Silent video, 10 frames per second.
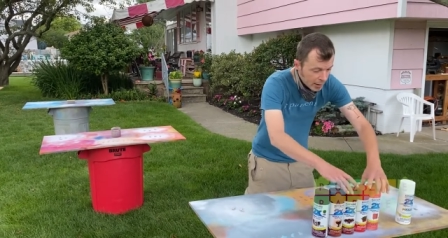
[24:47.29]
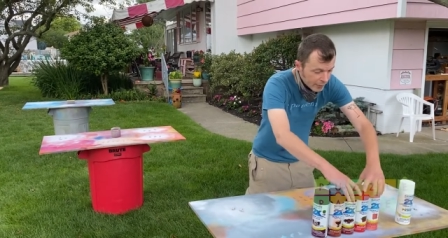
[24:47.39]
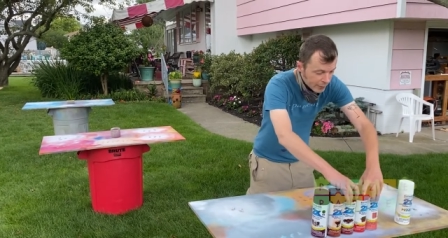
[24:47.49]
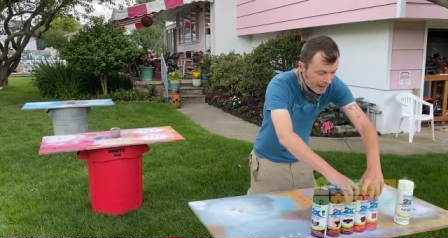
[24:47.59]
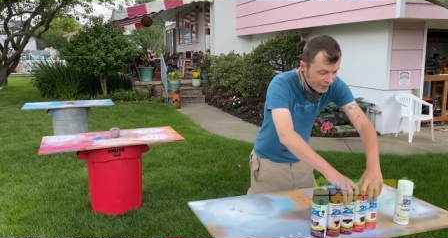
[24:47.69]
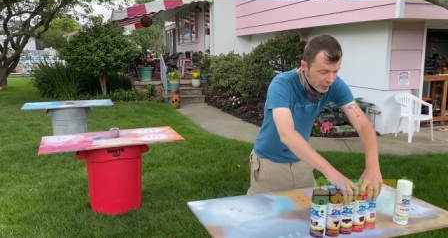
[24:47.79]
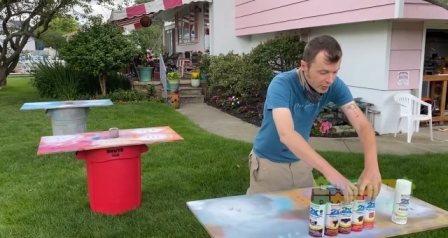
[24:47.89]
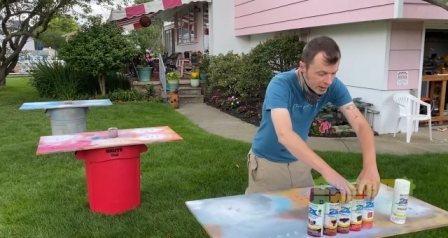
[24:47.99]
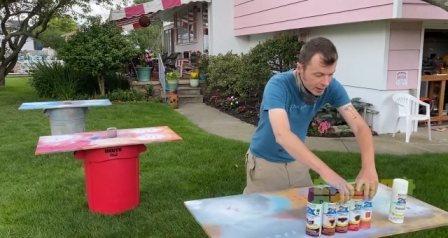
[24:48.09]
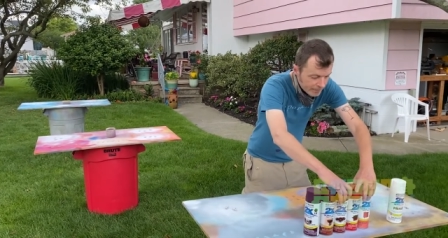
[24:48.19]
So
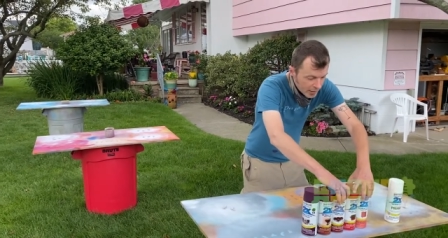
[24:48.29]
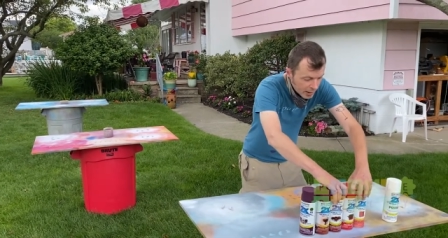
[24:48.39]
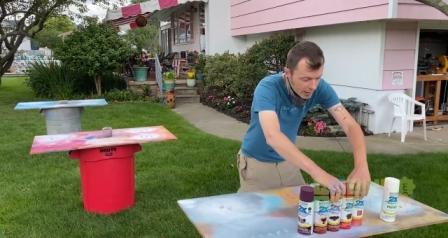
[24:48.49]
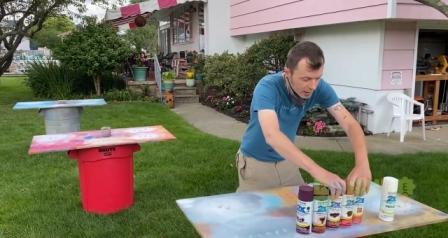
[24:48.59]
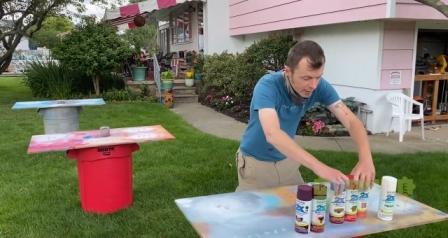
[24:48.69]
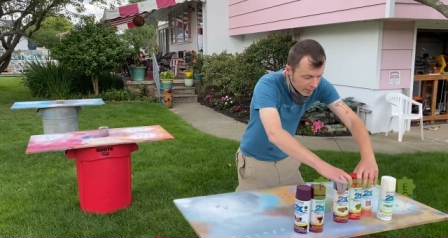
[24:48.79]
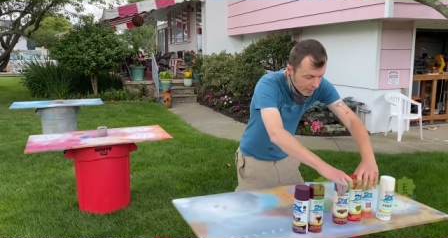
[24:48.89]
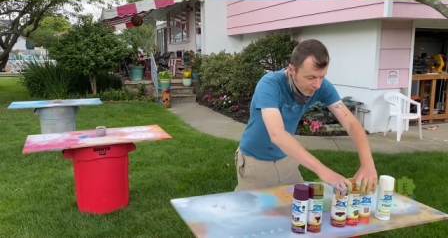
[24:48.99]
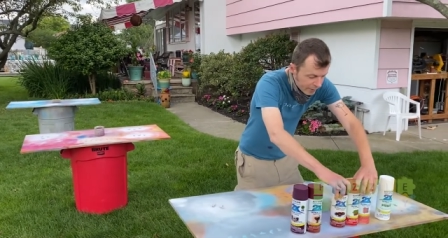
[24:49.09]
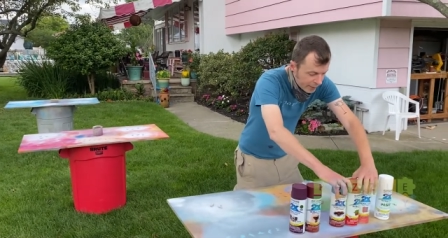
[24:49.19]
basically,
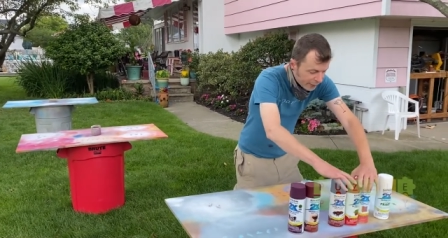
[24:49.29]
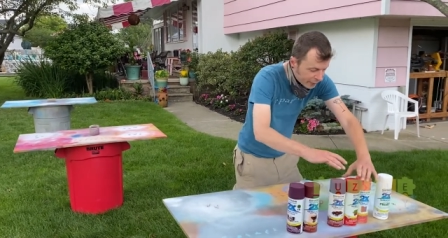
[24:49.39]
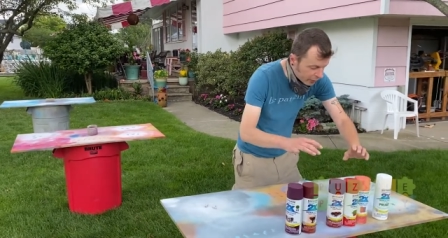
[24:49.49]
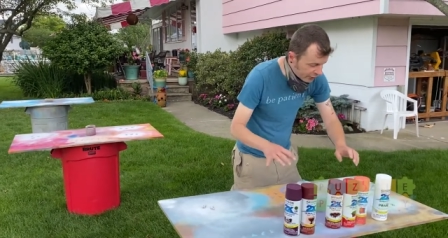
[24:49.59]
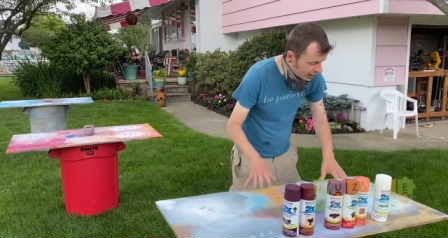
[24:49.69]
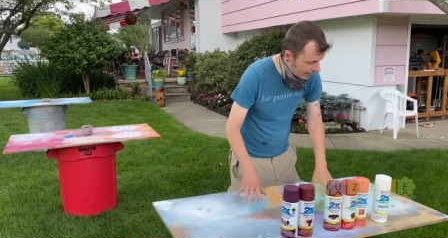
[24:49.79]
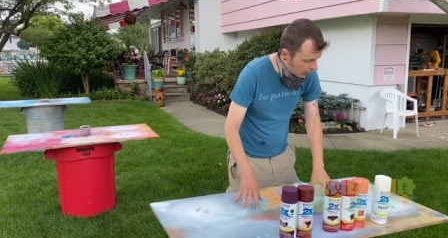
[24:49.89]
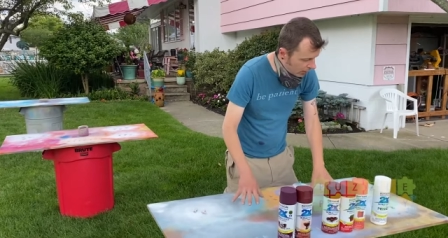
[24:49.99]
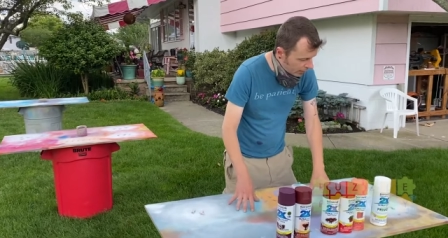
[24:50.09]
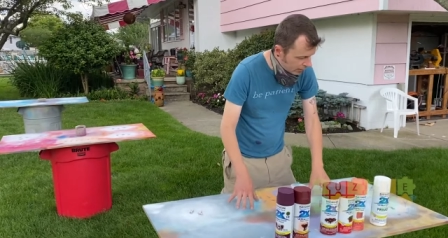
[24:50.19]
this first
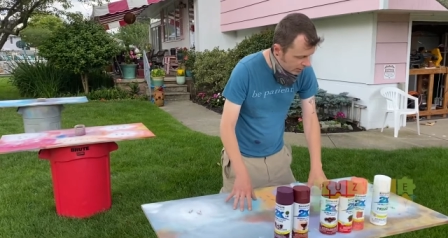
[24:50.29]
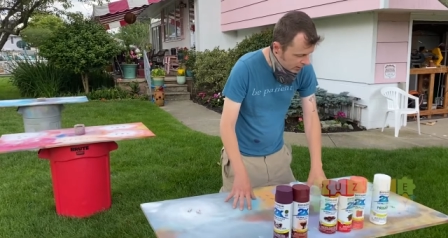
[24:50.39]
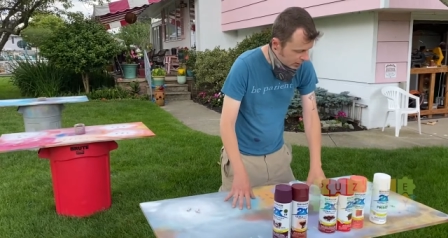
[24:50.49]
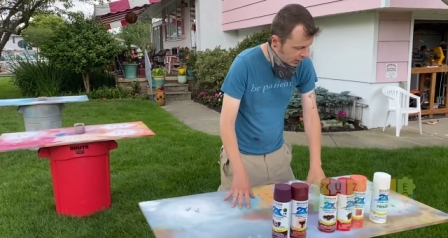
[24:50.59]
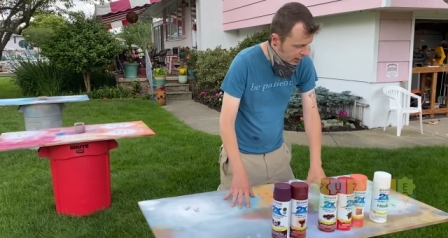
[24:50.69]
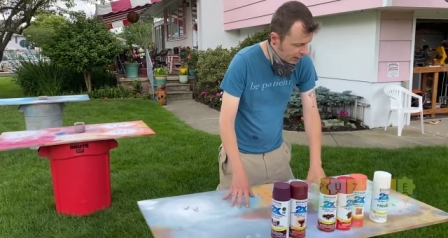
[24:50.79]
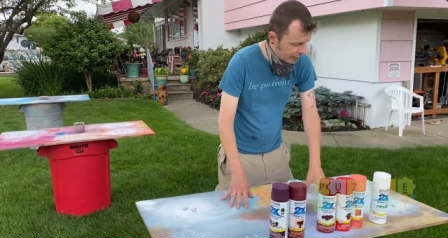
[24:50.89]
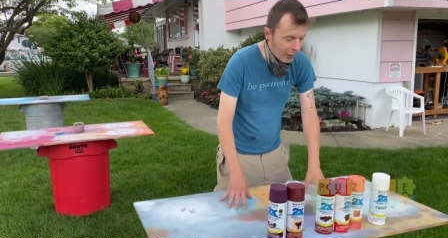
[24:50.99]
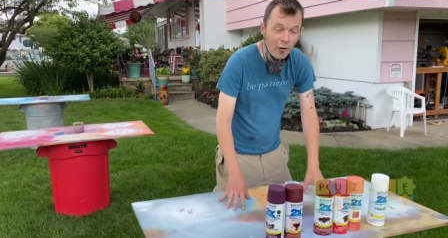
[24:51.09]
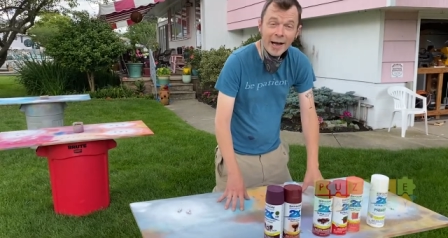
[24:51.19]
table is
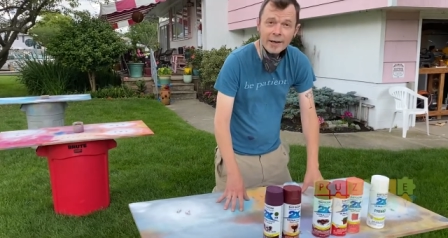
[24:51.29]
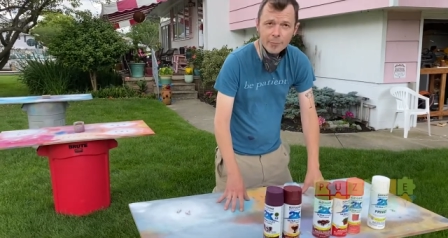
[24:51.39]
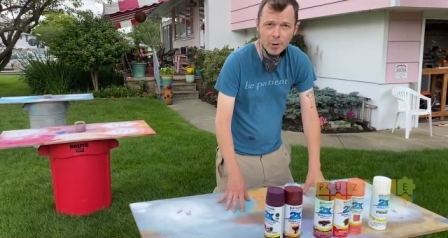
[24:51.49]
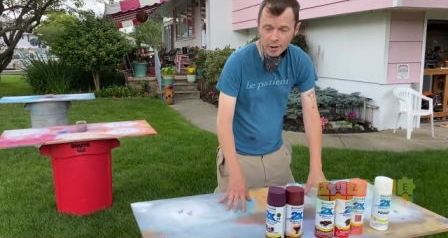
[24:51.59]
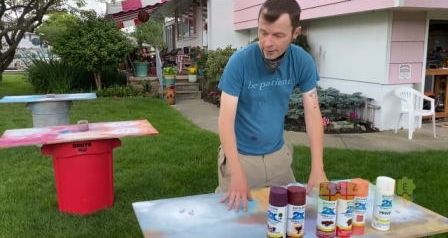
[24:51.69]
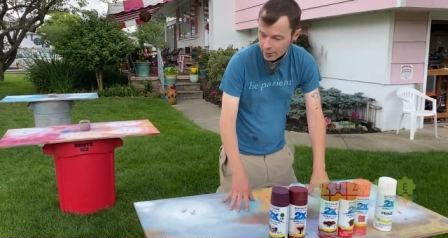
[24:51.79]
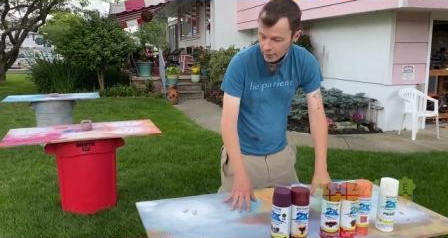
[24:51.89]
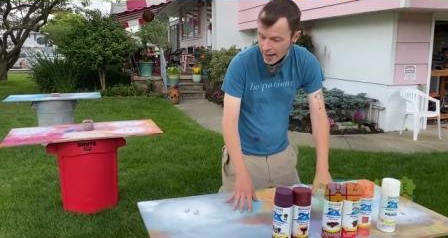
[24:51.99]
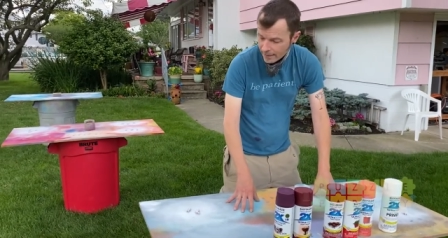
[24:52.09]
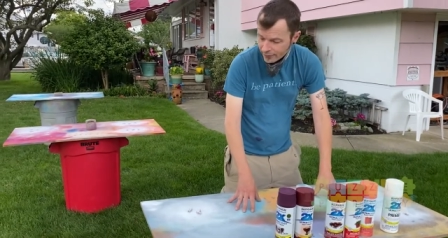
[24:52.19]
the lightest part of the
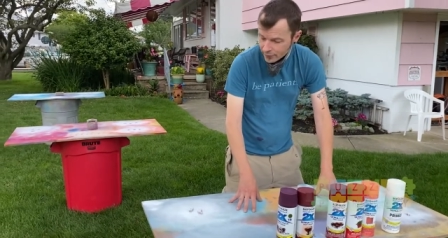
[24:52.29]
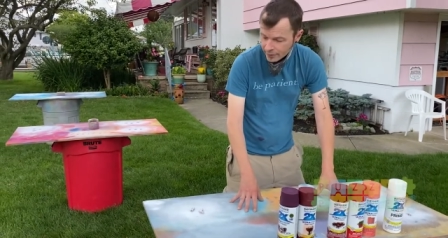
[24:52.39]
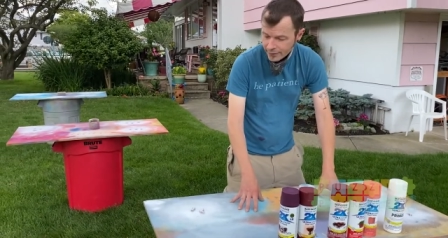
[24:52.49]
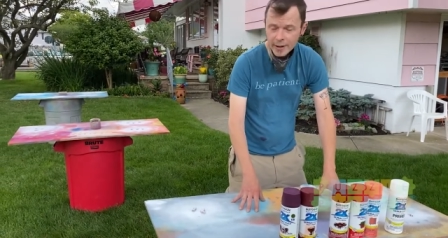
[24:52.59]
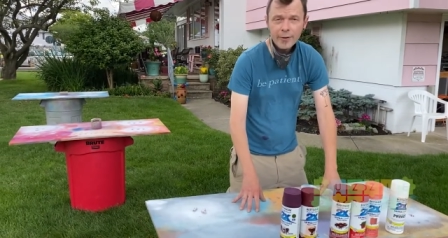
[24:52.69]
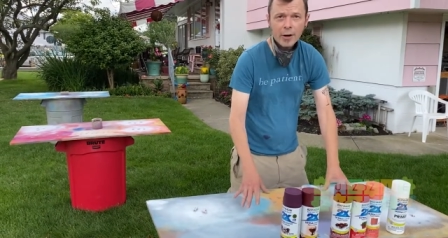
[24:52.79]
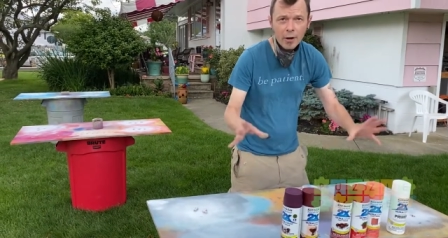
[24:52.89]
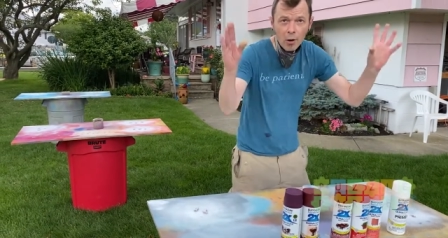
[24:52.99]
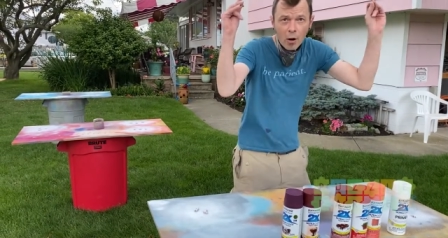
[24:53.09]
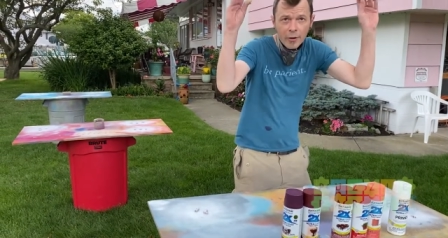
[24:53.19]
crab, sort of the, the
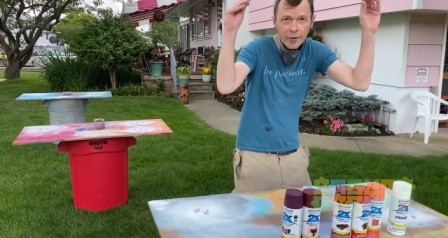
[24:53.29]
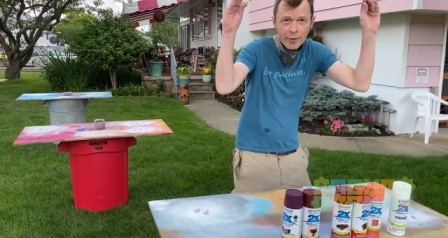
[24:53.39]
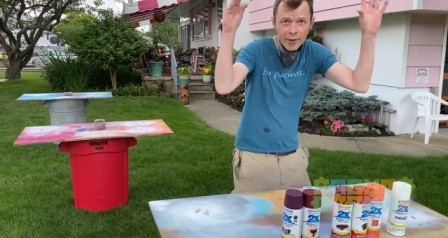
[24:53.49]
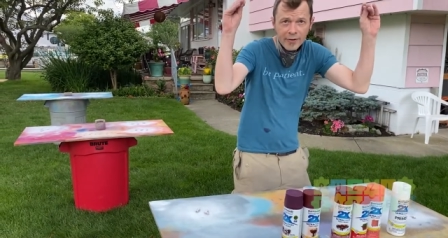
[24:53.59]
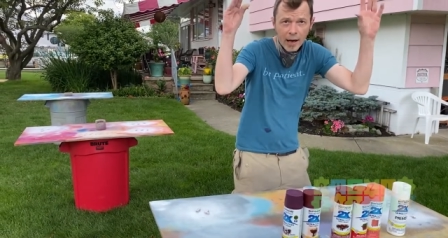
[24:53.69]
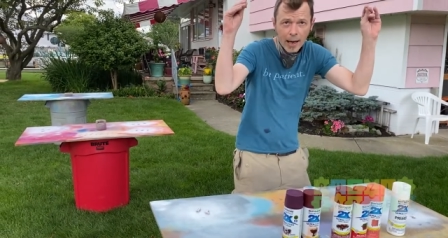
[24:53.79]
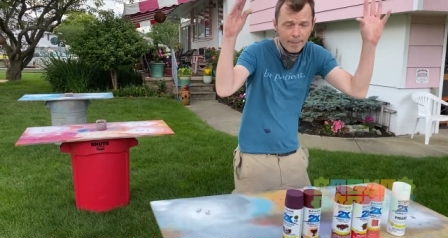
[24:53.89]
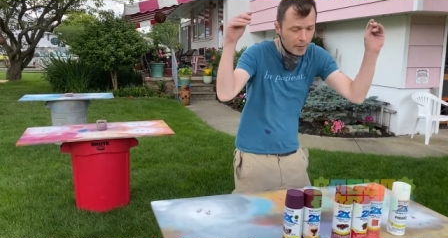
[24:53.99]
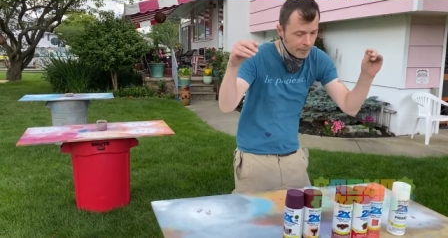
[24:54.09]
claws on the top.